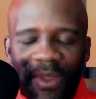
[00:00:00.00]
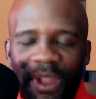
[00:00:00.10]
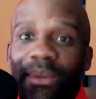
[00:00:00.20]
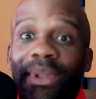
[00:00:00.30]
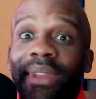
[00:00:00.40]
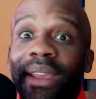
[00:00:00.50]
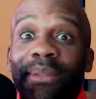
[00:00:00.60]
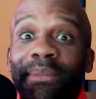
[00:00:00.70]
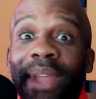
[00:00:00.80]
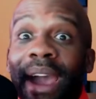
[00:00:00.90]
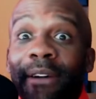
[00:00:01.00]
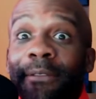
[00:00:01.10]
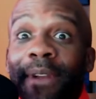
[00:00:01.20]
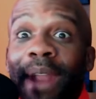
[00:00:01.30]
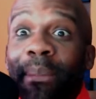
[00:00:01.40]
we take them down
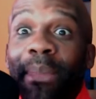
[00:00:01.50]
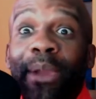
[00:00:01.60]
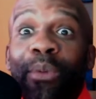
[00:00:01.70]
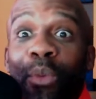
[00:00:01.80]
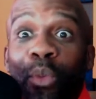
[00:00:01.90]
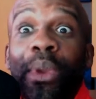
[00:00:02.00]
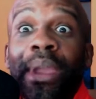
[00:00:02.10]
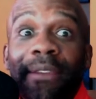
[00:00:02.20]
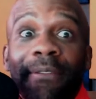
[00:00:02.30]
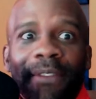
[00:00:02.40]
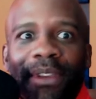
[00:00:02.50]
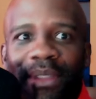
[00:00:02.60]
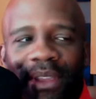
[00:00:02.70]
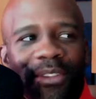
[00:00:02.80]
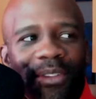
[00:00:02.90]
for not being what we feel
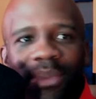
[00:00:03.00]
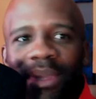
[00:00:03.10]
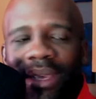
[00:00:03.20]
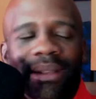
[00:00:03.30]
they should be.